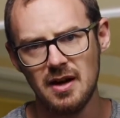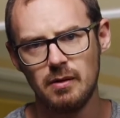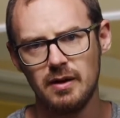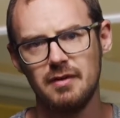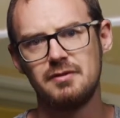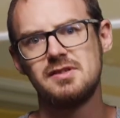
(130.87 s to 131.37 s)

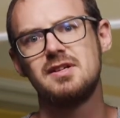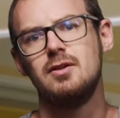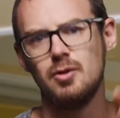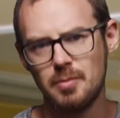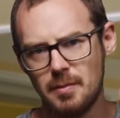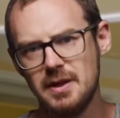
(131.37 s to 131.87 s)
we don't have to say
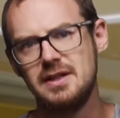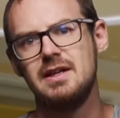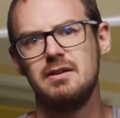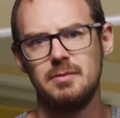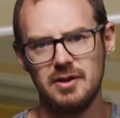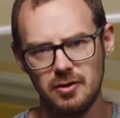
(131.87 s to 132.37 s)
up a bit,
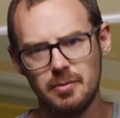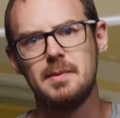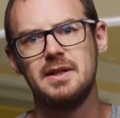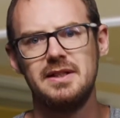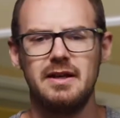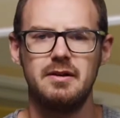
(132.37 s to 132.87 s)
down a bit, up a
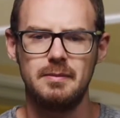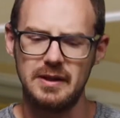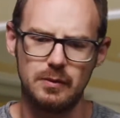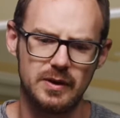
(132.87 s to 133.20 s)
bit, down a bit.